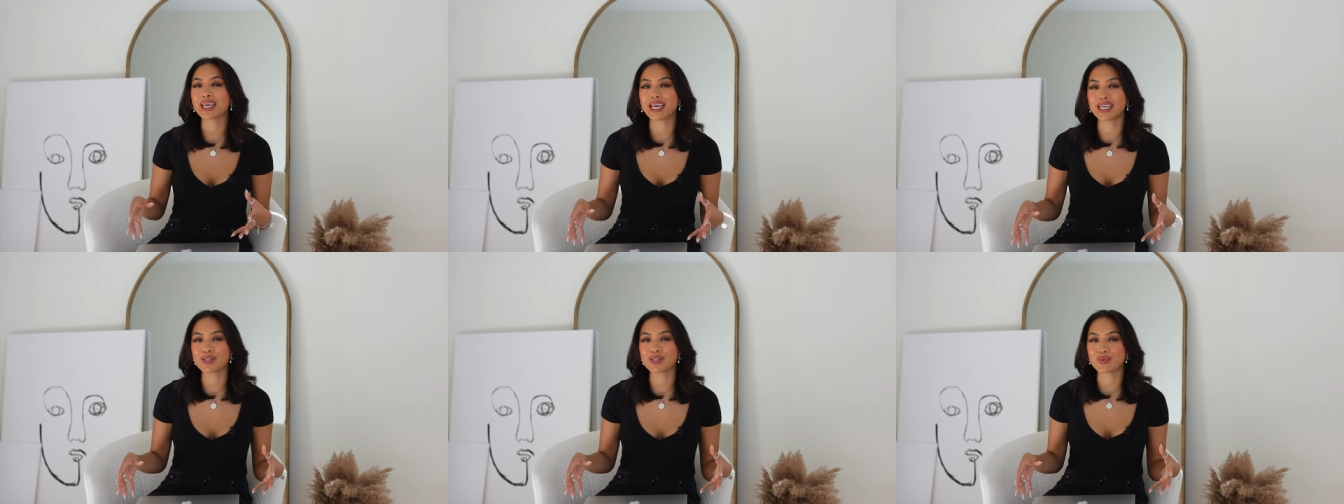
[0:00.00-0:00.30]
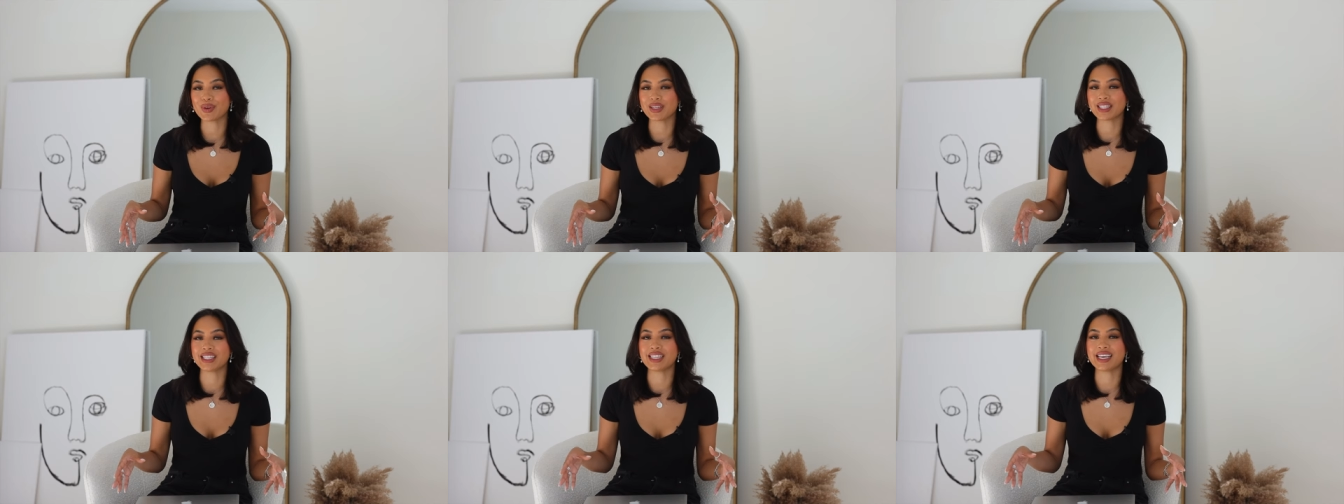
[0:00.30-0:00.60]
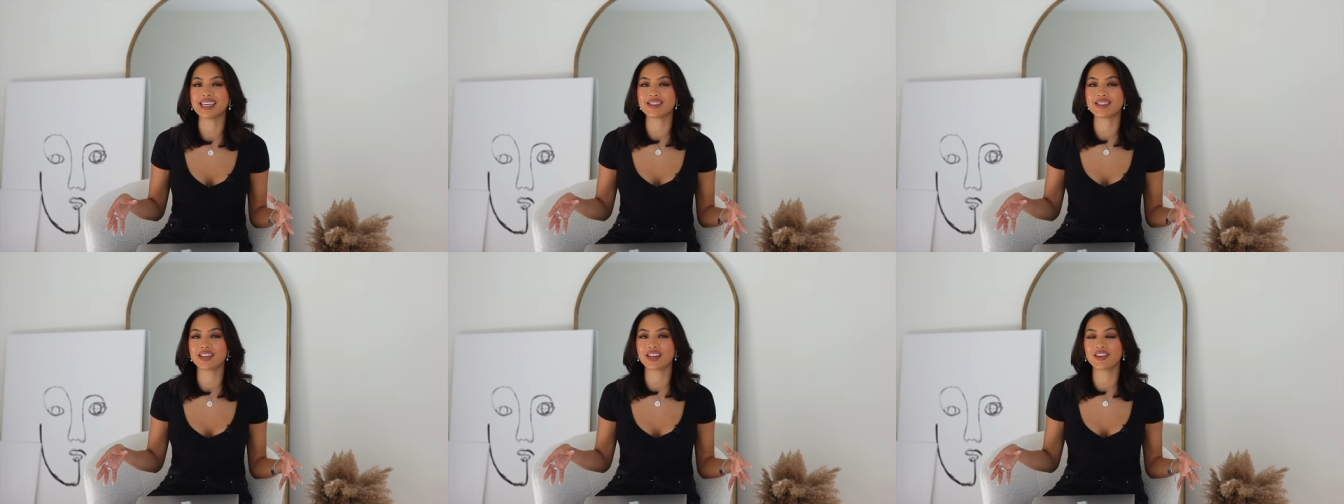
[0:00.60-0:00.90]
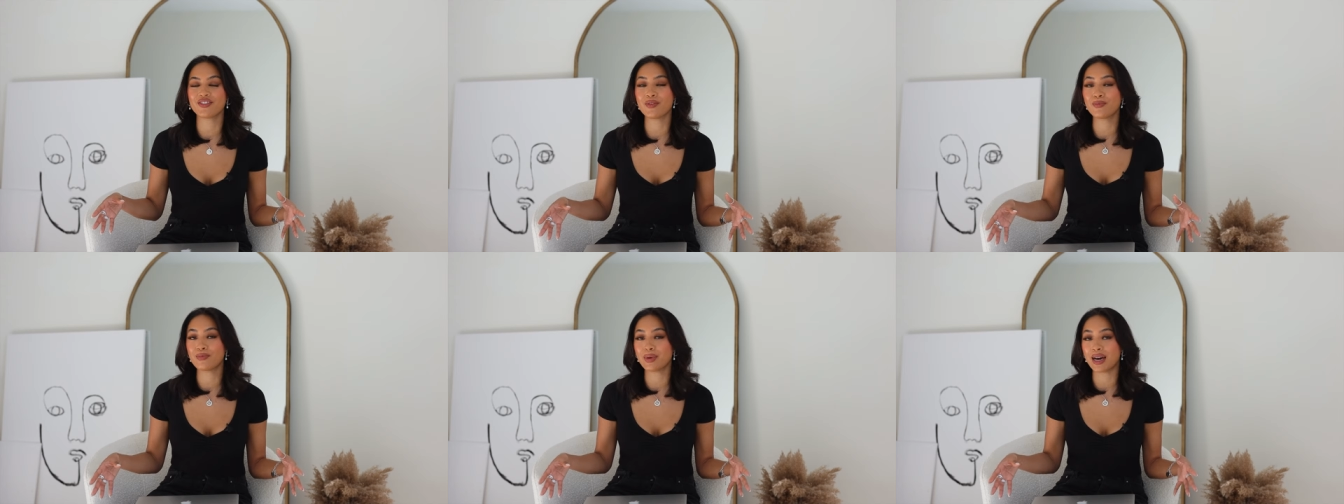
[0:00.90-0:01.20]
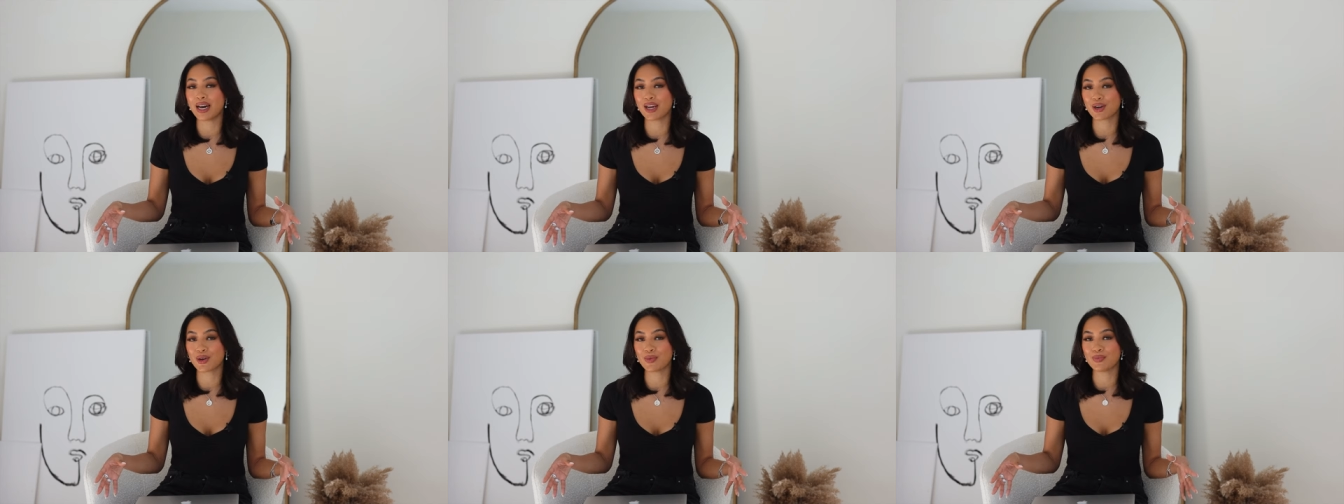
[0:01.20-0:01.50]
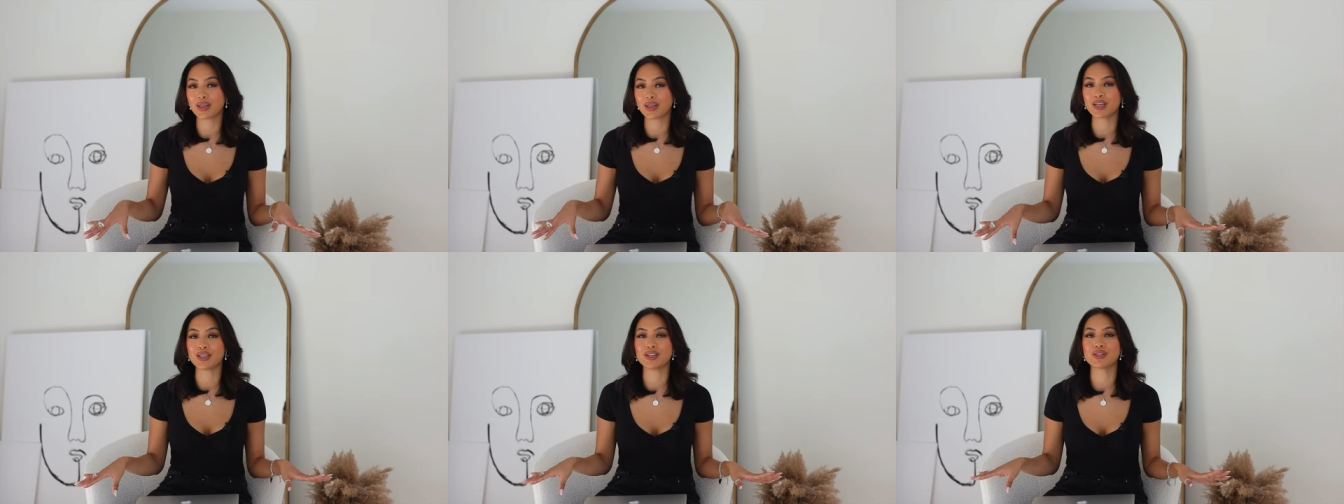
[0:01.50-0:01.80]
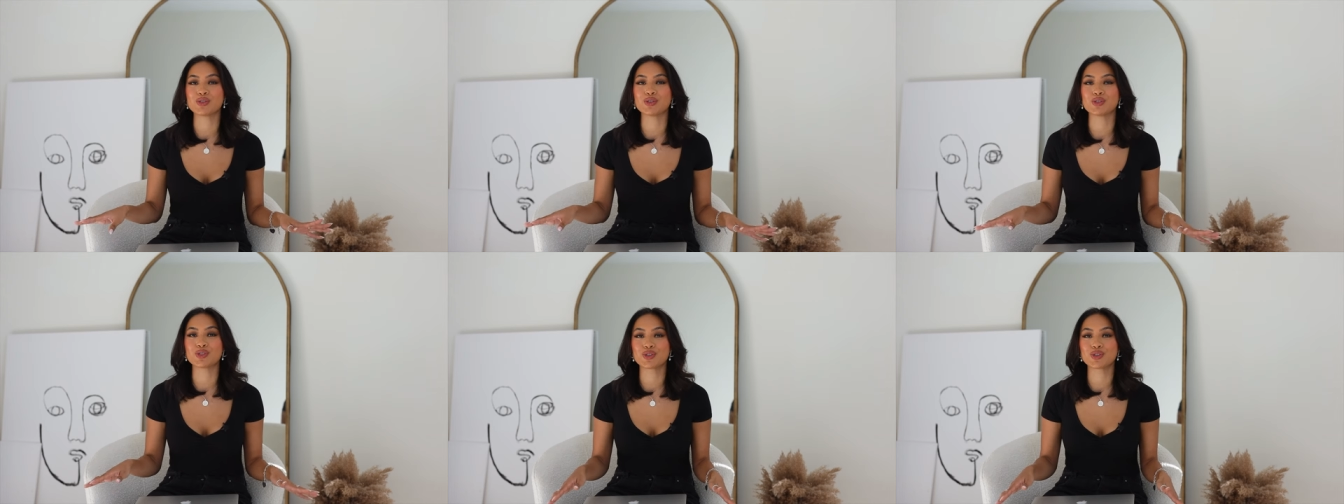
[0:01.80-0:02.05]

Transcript: But guess what? It does not even matter because the